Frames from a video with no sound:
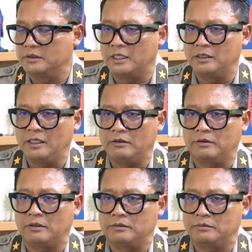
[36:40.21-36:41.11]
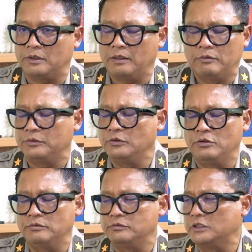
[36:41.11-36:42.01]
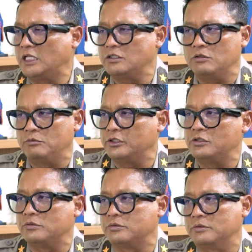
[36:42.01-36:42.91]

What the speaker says: general. No, there is no more issues.